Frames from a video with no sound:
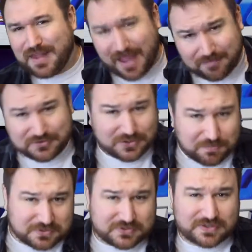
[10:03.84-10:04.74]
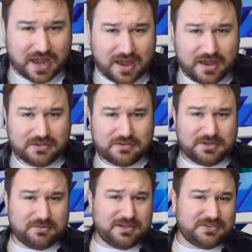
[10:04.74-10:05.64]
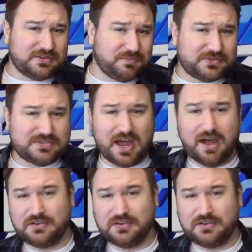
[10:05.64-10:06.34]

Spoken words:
I'm superstar, WWE superstar